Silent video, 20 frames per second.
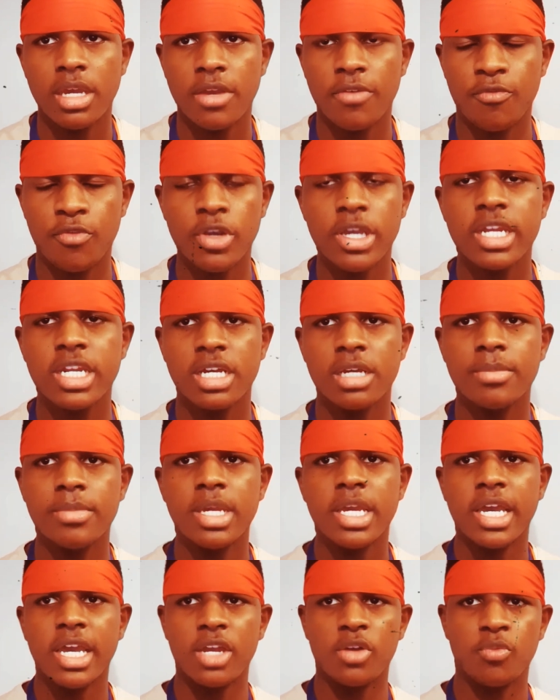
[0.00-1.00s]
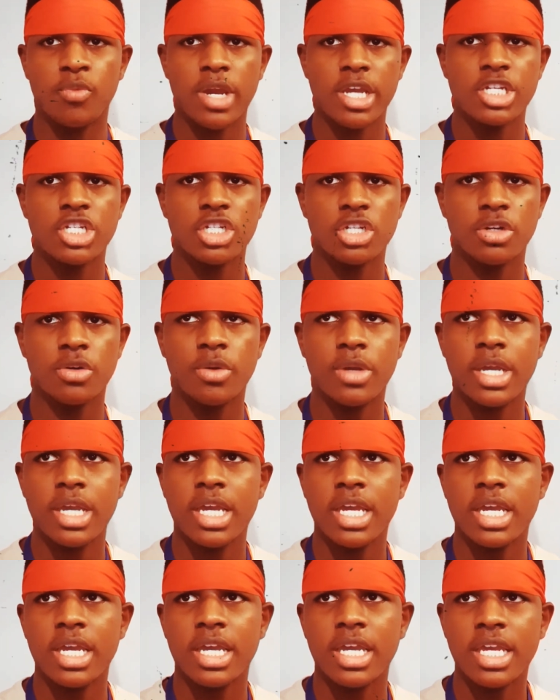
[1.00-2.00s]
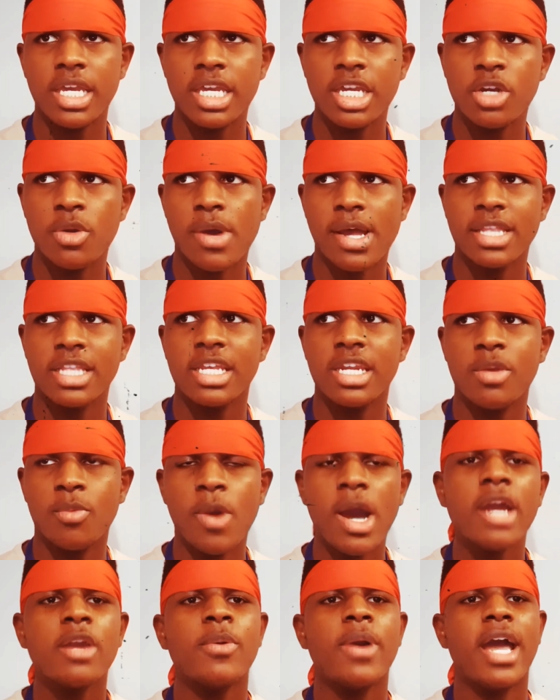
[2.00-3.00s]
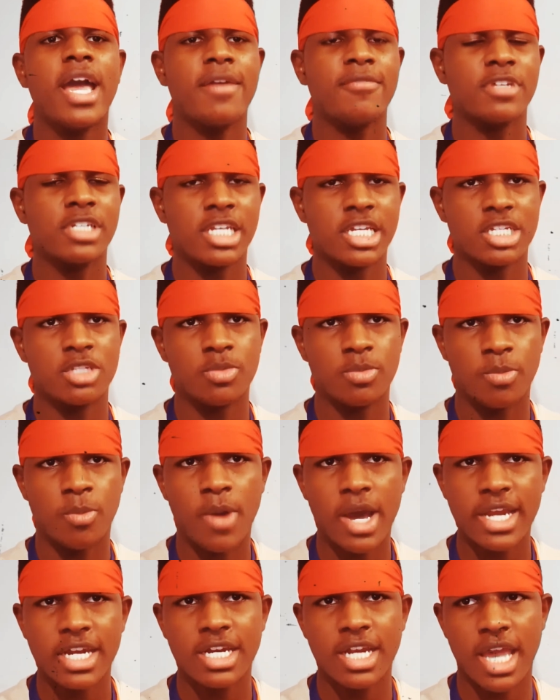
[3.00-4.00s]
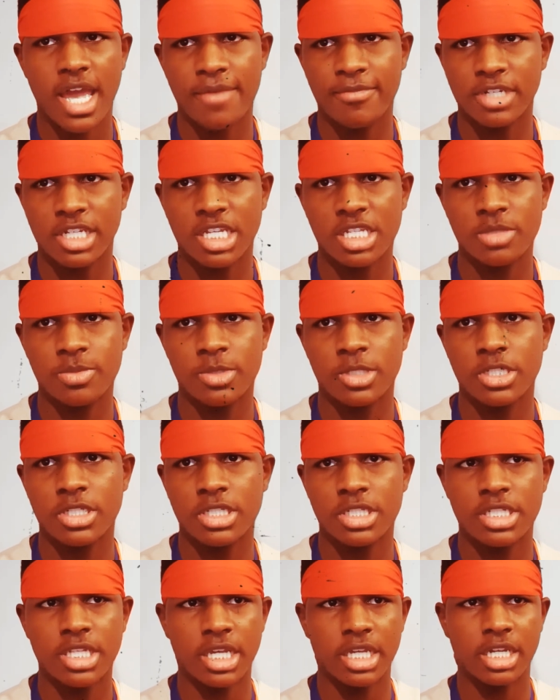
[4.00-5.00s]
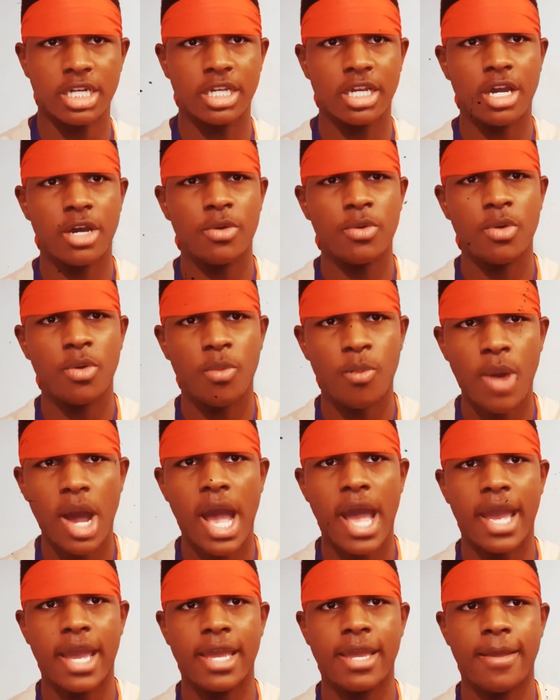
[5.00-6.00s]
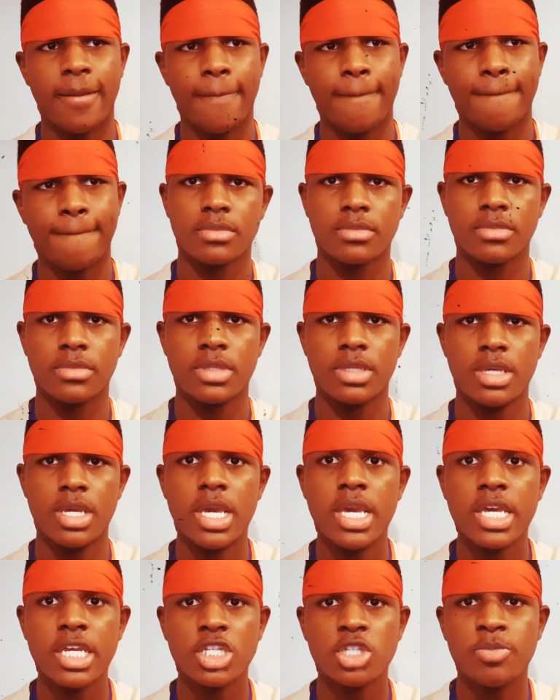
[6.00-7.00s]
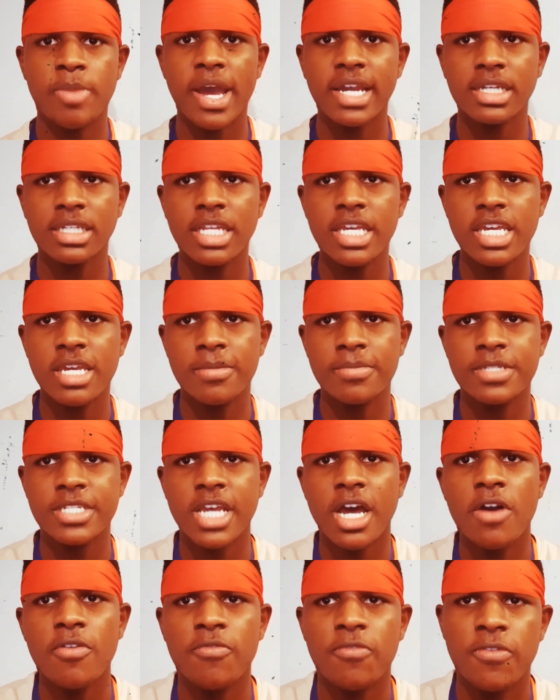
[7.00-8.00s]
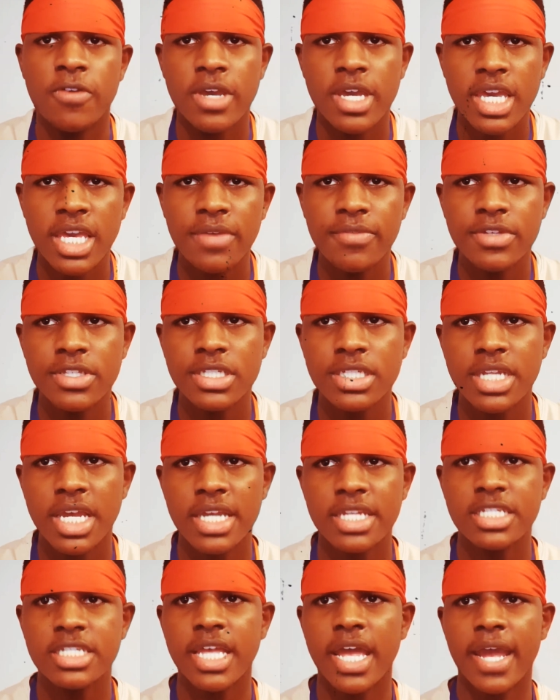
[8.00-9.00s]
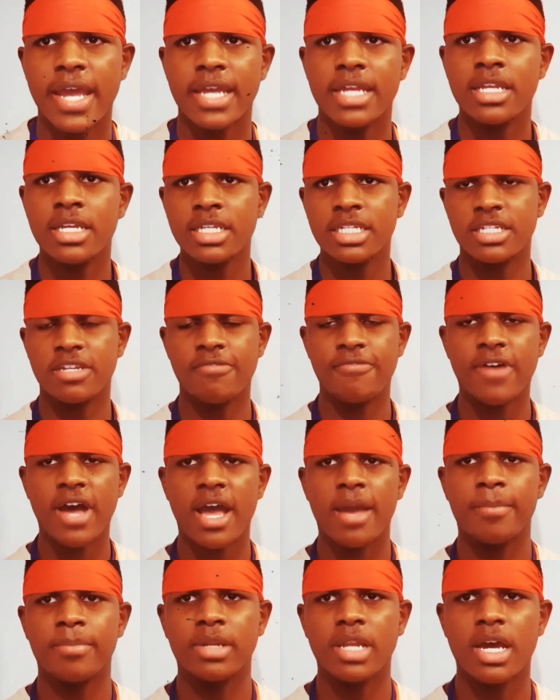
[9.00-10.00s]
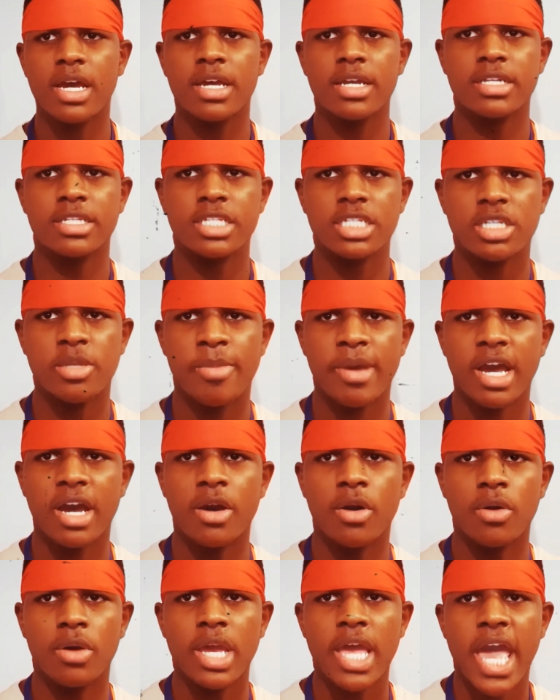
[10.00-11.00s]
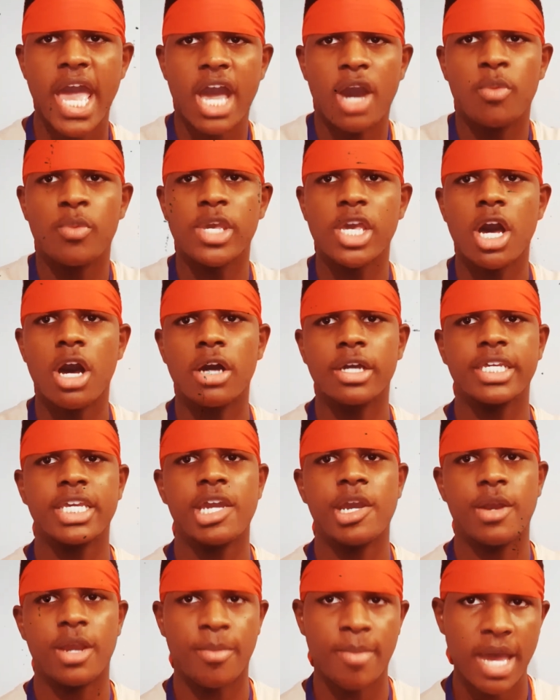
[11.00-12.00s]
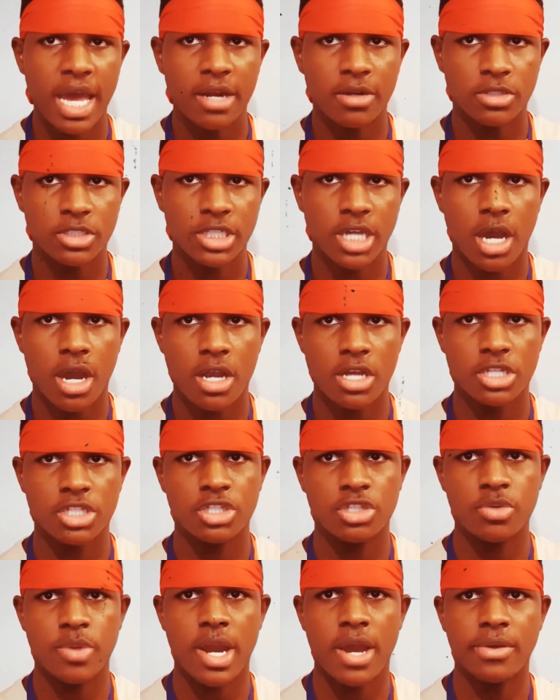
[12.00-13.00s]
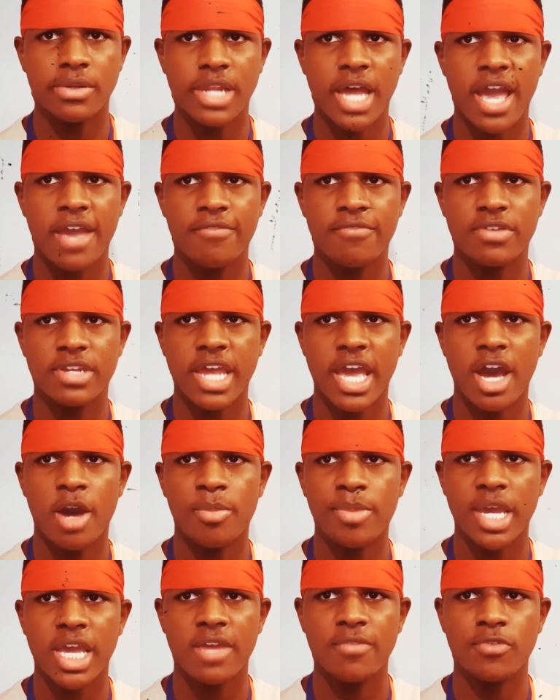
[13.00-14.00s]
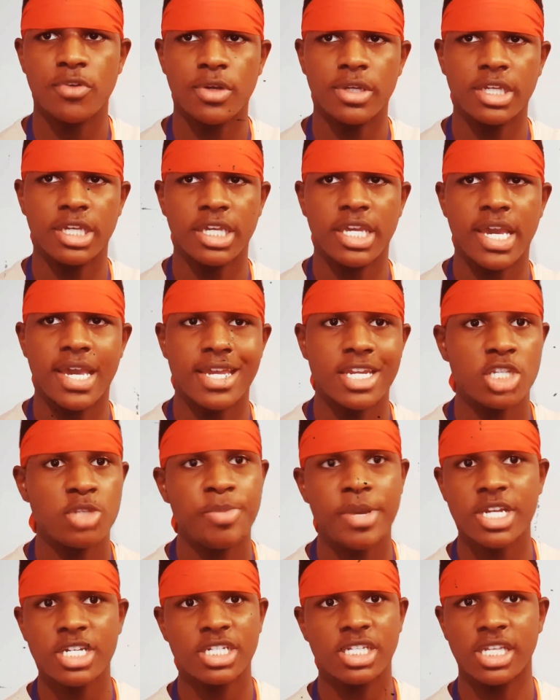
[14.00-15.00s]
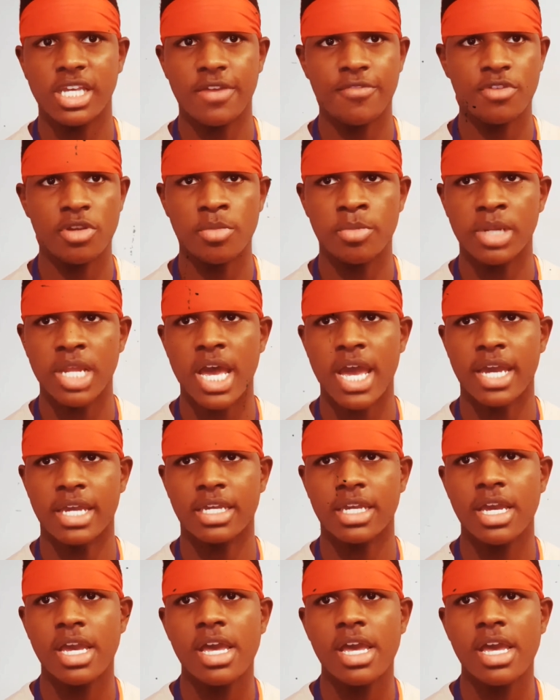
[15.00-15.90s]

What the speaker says: and racial equality. Why do I have a lisp? Why did I have a lisp just a second ago? Why? Spike Lee himself even states that The Five Bloods is about how we all carry battle scars throughout life and how painful it can get, especially if you're black,